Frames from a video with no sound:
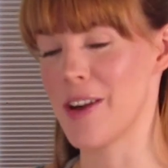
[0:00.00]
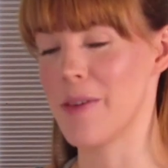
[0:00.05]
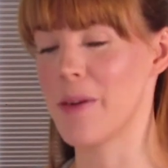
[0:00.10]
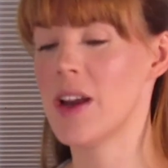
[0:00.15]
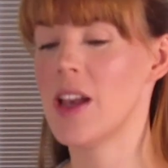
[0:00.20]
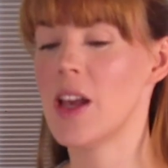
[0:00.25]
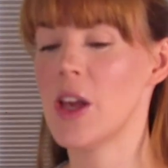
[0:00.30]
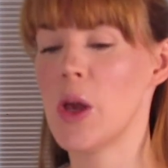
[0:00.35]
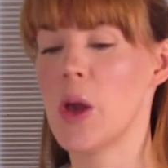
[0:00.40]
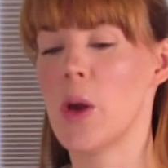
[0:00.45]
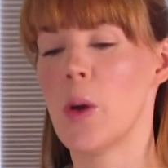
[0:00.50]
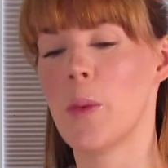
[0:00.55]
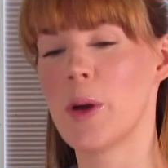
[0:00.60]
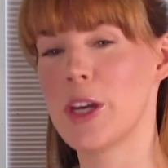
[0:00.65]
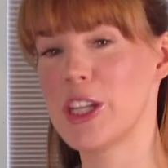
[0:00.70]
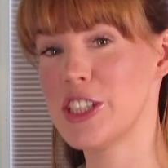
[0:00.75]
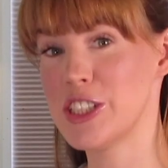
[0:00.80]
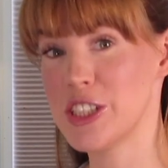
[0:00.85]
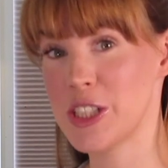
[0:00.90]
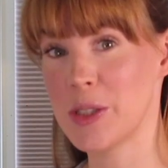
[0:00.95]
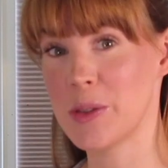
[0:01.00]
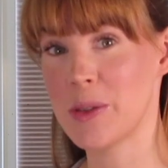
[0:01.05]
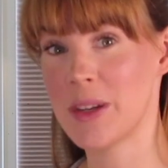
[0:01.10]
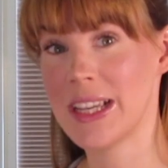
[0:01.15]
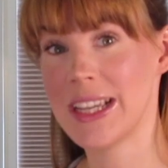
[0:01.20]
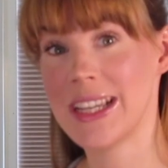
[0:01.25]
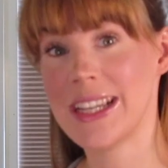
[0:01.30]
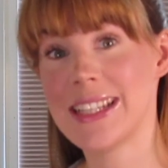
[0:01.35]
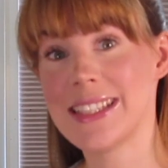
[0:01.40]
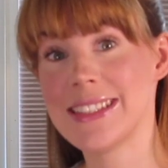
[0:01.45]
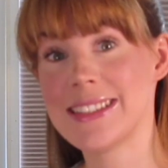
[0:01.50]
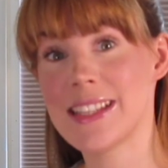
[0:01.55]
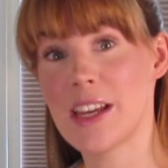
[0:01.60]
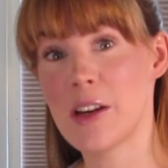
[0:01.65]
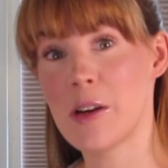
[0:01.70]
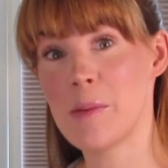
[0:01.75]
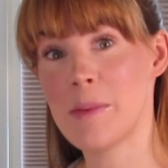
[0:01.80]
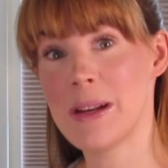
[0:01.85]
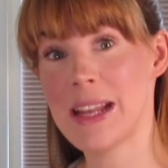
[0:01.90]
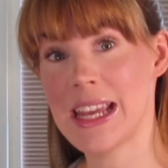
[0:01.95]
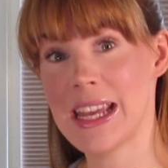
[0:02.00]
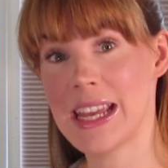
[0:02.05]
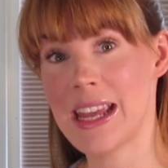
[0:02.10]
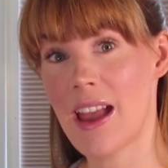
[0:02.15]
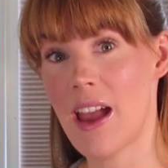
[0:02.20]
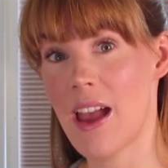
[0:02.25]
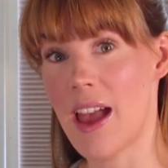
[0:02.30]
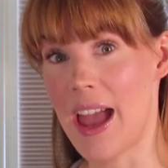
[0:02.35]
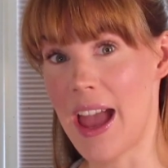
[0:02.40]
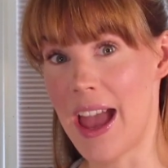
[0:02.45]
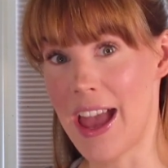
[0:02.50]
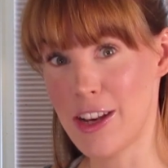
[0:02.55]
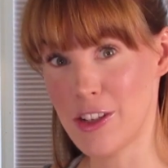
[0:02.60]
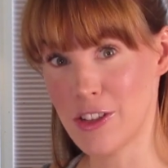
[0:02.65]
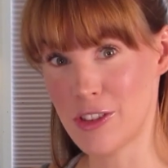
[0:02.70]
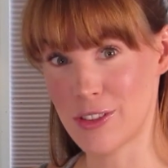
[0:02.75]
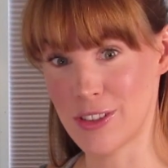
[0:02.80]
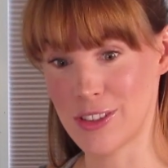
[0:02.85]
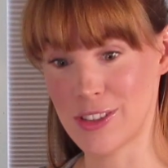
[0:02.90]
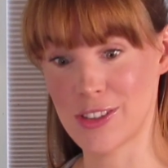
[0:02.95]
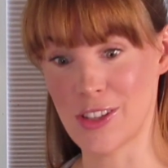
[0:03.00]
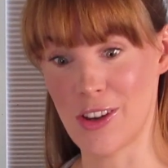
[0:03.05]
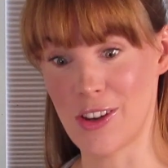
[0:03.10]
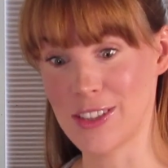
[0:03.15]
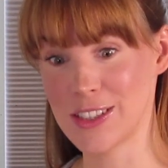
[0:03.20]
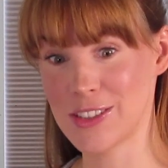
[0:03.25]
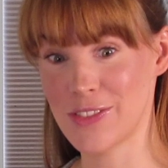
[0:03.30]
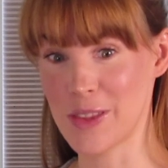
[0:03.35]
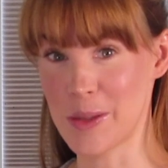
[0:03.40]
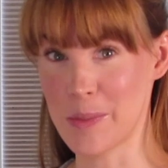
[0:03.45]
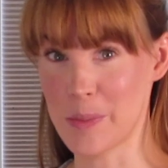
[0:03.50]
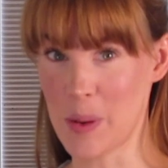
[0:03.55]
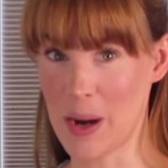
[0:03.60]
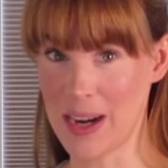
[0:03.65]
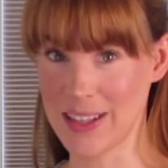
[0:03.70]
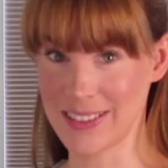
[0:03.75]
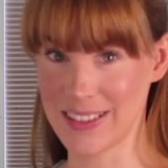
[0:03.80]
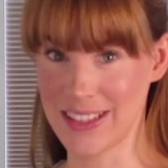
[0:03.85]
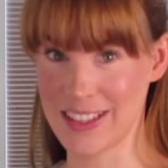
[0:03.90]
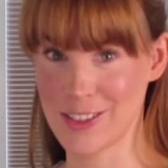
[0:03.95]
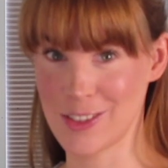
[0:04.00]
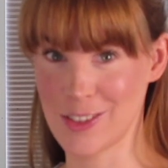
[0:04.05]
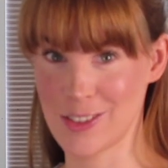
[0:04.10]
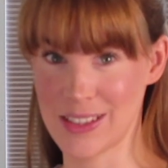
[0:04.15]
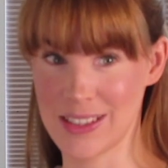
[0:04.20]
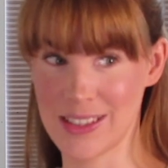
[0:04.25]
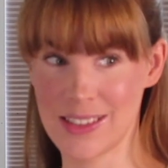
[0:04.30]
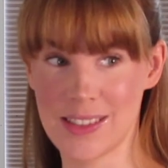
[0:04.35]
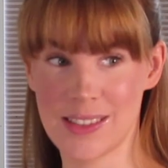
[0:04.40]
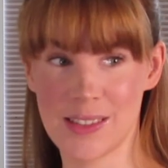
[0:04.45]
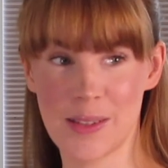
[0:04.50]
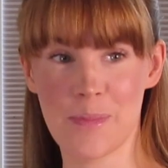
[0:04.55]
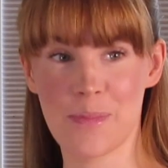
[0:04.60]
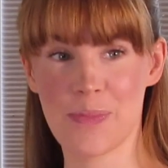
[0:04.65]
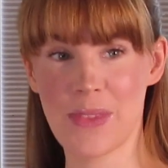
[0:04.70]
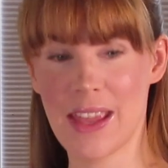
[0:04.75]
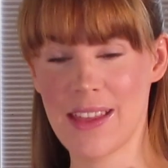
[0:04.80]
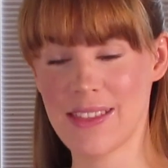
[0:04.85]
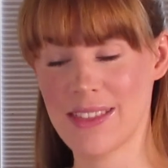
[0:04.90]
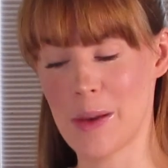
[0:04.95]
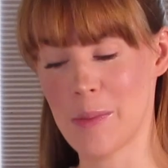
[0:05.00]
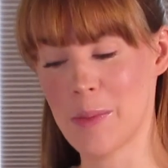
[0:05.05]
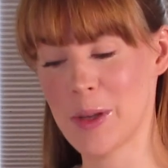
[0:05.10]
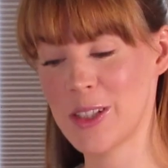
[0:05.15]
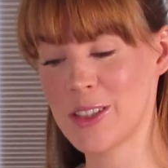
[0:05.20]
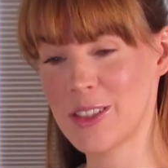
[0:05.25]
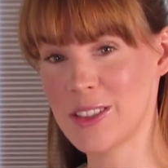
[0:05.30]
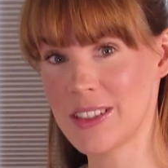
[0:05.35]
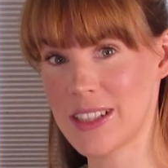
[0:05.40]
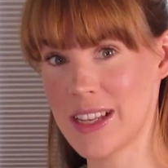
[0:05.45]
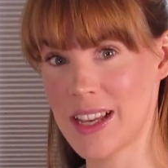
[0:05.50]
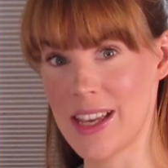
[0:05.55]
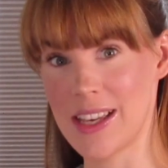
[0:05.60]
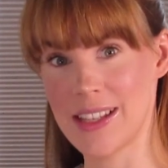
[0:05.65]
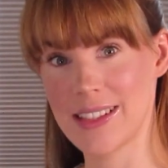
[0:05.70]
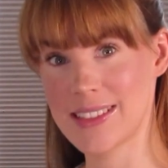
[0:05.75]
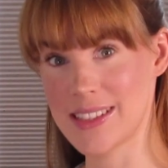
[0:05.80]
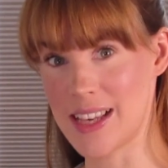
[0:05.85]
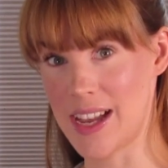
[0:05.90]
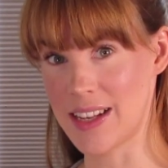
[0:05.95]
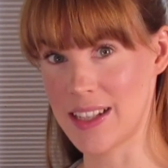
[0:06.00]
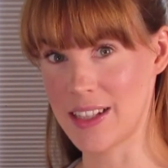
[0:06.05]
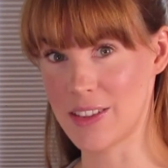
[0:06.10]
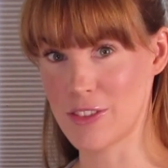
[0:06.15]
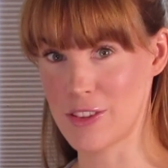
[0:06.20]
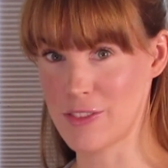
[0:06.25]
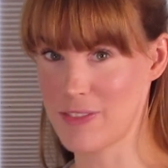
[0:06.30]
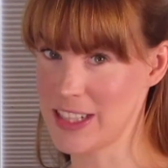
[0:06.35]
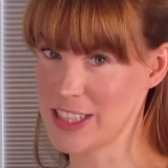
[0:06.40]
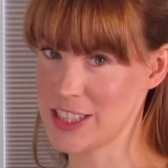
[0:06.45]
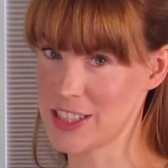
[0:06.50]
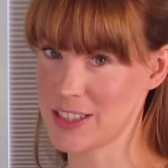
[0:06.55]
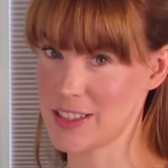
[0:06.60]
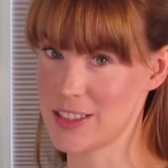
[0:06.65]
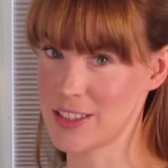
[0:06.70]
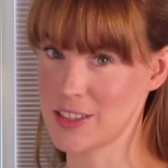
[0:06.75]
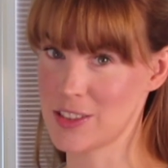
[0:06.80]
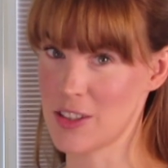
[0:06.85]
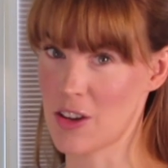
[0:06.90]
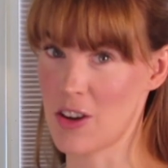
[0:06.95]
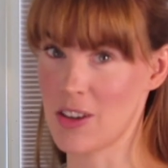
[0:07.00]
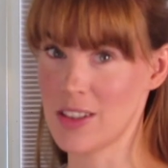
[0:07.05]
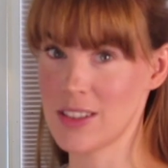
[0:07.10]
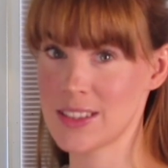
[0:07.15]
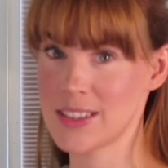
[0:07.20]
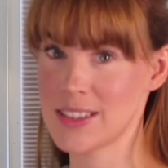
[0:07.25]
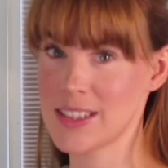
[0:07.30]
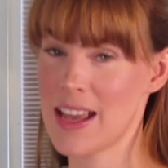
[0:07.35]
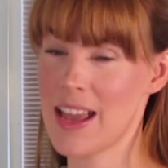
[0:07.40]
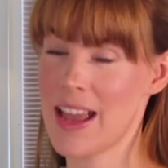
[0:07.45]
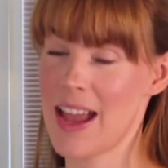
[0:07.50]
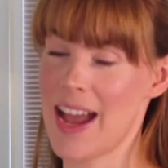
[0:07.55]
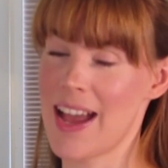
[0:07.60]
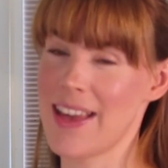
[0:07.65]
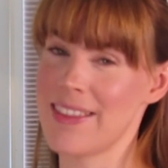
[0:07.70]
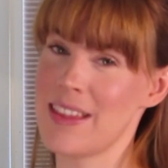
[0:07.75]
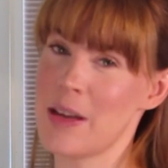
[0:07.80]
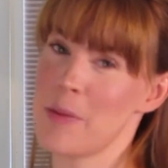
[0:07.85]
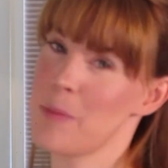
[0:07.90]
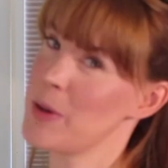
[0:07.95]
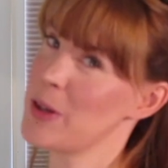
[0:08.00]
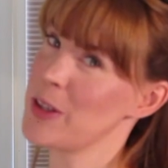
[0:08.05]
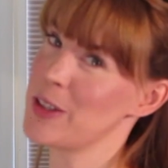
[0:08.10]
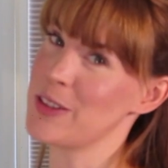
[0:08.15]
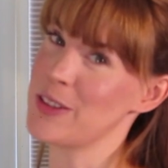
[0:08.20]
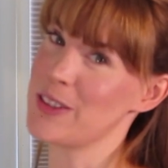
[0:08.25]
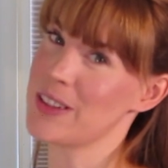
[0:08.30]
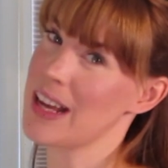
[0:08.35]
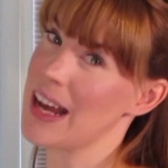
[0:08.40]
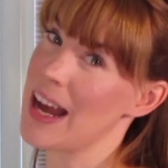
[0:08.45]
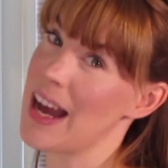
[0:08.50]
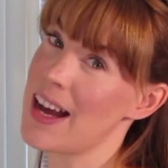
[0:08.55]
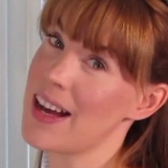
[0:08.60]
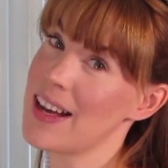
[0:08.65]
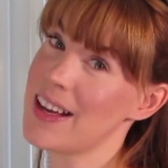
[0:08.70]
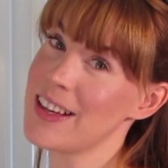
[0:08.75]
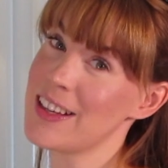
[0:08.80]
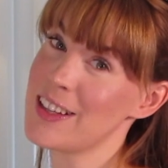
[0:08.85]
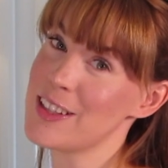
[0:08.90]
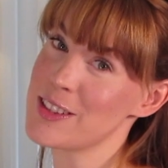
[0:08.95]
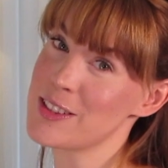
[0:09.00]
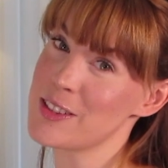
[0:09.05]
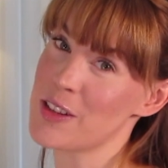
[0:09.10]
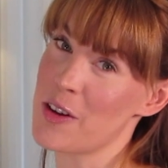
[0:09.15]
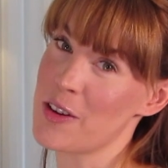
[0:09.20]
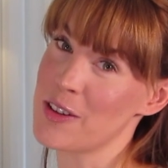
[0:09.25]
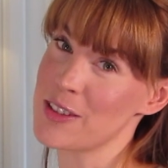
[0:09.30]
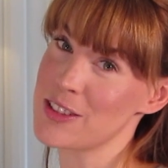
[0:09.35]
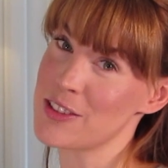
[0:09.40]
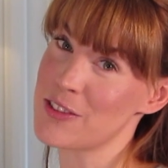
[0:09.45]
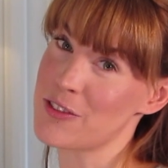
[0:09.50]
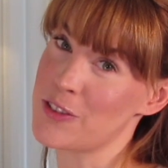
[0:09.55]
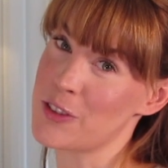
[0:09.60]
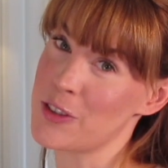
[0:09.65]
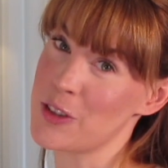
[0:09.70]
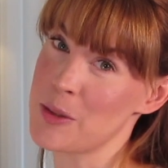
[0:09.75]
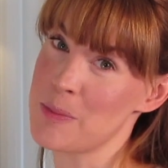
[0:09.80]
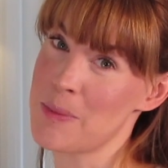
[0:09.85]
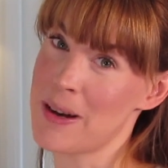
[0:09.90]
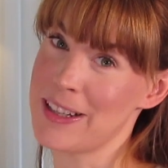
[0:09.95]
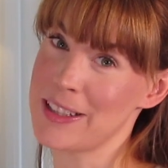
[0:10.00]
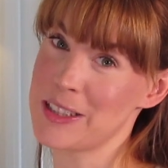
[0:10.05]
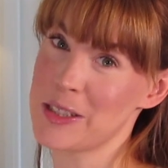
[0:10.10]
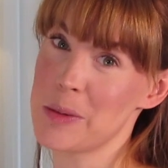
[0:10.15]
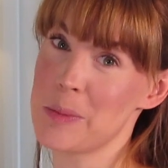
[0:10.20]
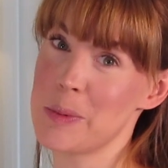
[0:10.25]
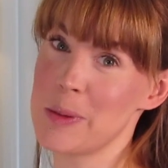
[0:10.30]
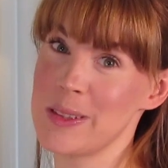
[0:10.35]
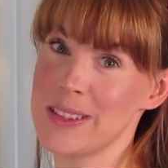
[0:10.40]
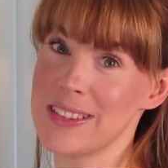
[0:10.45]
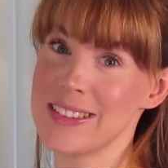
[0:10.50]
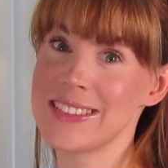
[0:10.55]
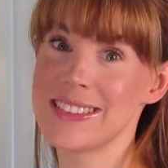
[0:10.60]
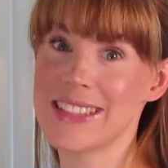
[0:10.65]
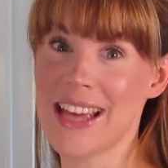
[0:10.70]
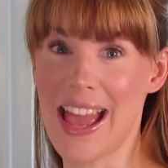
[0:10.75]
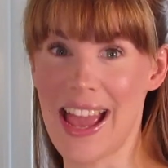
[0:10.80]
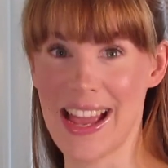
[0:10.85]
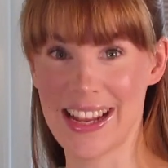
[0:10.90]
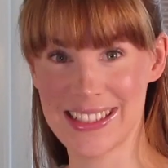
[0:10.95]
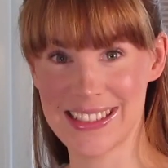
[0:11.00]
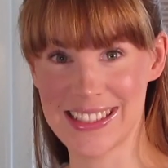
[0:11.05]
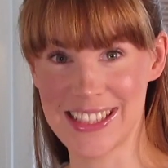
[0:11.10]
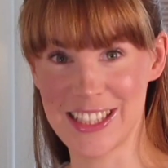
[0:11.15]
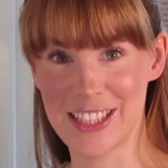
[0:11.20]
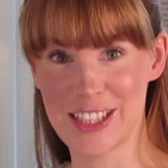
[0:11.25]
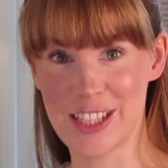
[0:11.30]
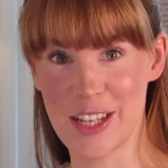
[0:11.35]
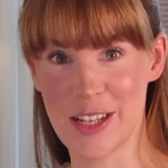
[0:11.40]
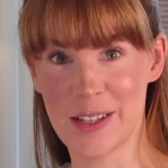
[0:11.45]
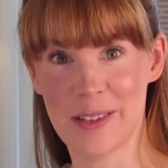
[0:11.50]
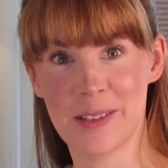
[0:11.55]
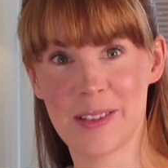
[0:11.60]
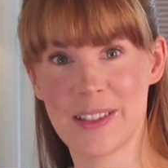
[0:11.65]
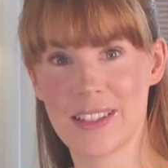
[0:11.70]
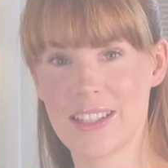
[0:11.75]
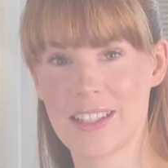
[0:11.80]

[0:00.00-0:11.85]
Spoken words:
So we're going to do ceremony entrance songs for the bridal entrance, then we're going to look at signing of the register songs, and then we're going to look at songs for the married couple to exit to.